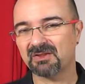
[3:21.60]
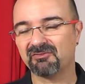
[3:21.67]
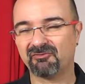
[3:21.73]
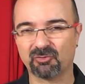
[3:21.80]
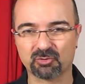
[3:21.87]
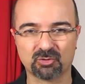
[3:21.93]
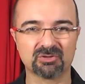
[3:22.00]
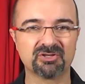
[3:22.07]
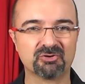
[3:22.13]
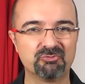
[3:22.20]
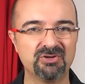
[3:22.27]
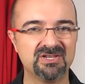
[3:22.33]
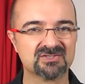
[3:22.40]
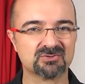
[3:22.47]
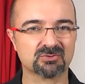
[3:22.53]
for all the
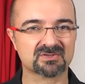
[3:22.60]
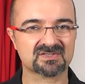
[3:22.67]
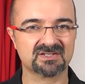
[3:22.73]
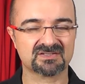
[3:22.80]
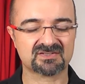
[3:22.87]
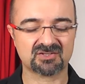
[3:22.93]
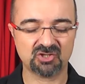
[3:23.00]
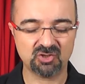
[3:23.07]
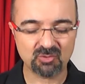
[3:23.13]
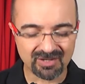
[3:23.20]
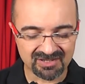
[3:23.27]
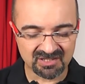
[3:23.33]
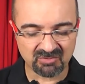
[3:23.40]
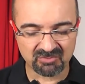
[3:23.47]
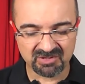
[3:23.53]
resources, so you
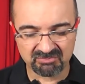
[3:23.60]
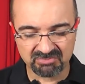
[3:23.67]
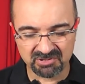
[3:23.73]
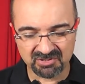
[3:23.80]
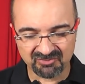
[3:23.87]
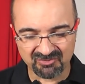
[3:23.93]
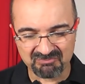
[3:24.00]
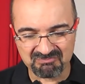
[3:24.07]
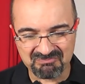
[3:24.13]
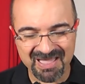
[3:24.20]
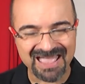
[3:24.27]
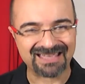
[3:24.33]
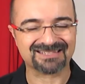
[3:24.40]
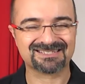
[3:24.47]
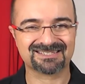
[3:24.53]
end up with a bit of a
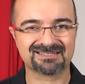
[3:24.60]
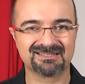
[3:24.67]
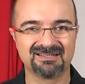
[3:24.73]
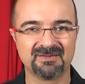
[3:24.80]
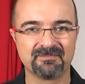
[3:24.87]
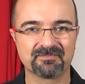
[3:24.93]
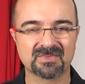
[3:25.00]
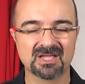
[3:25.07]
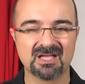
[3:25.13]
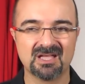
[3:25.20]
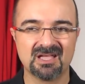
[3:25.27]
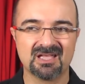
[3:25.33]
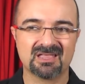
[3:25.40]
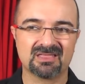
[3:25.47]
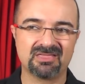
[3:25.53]
mess.
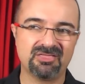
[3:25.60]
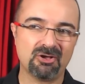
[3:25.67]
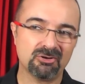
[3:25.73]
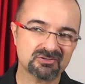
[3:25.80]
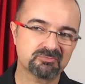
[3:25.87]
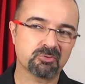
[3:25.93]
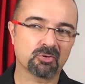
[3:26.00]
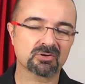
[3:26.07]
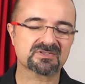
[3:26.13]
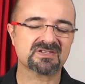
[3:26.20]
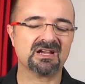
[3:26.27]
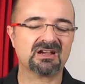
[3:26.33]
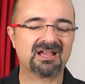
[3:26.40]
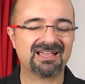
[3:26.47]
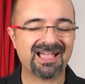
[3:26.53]
Those boards
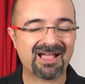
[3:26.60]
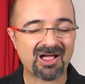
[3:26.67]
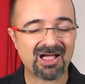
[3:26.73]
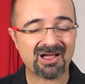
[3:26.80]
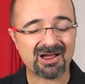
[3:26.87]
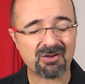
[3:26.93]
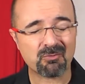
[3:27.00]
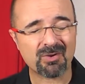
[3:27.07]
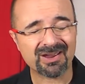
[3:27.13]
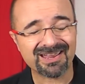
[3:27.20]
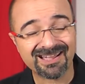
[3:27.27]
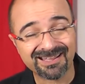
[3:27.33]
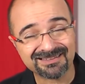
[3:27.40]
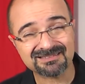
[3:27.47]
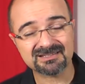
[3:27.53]
are quite
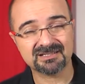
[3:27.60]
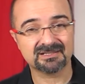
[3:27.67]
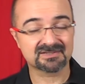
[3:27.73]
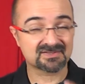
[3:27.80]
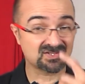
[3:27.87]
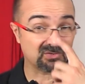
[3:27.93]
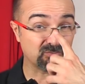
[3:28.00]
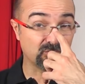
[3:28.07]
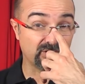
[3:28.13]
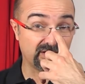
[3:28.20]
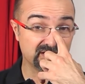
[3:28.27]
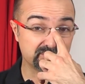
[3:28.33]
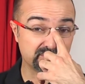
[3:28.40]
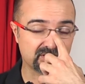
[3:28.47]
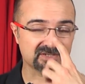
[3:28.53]
handy in some
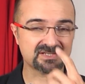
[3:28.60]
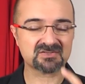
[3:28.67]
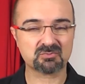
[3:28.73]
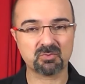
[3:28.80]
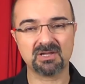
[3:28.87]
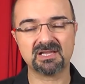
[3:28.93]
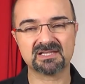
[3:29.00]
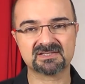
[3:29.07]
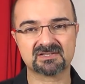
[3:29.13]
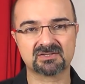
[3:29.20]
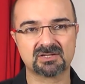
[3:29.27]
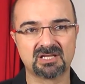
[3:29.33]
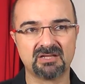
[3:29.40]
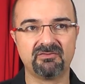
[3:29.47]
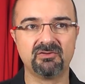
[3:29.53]
ways, because as well as to
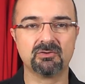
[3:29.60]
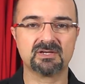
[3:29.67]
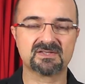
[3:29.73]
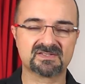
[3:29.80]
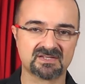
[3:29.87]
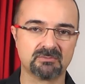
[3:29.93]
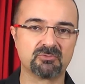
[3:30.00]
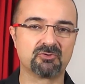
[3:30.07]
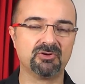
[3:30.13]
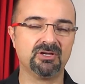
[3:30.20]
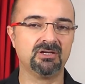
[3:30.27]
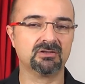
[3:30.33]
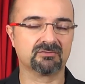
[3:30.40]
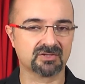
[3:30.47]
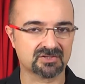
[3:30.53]
give you a summary
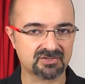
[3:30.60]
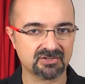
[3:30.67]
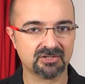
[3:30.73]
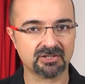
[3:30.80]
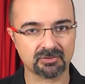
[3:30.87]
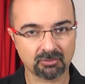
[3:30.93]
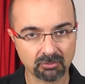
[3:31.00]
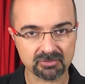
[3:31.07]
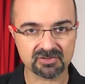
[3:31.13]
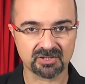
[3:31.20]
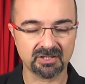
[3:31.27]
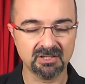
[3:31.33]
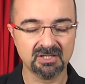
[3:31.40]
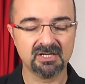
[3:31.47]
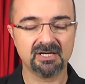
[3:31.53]
of the turn
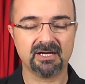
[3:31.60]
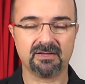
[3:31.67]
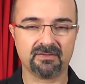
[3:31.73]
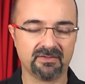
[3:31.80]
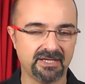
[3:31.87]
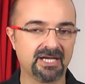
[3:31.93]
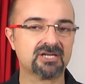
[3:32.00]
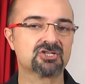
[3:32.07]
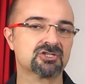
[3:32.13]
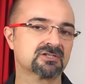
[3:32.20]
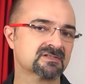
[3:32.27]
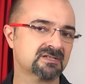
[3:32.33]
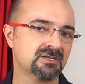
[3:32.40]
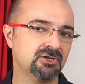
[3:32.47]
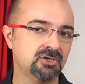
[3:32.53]
order and the
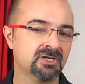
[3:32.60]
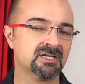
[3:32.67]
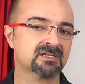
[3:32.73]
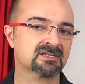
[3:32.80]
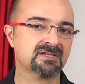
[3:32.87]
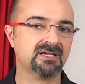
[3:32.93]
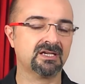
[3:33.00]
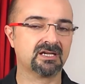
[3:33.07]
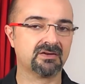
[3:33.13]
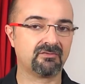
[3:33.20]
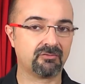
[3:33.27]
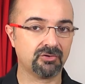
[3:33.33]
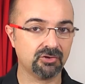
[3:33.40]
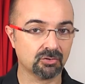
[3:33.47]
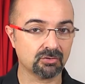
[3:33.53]
actions that you can take
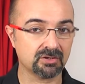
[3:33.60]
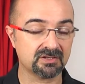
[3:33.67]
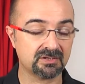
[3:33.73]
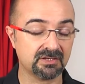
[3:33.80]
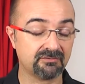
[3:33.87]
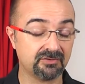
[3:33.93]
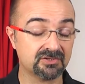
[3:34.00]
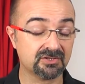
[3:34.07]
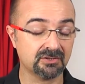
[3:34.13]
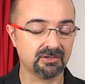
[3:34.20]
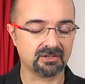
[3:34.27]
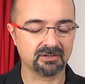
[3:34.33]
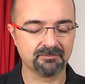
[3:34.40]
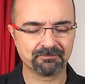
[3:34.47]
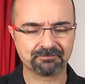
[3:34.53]
every
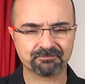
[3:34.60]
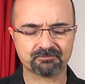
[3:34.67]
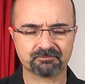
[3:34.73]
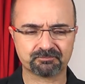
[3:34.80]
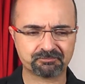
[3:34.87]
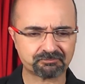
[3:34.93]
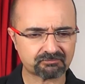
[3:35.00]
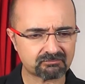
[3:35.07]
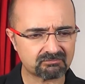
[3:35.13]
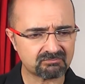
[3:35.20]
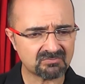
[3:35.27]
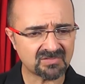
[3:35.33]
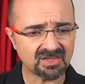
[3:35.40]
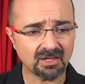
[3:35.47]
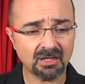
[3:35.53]
turn,
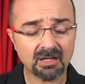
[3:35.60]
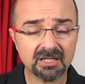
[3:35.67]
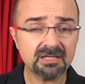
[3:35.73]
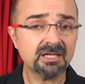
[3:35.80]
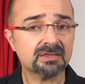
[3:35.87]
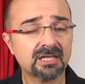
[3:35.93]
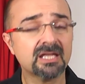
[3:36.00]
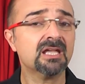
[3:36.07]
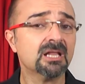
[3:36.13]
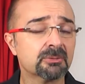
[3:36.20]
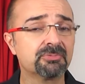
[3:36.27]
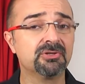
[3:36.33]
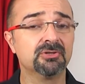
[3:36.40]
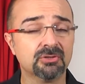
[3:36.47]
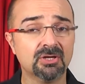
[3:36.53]
they
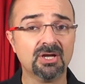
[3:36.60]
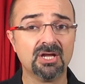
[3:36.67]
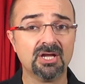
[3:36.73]
help you,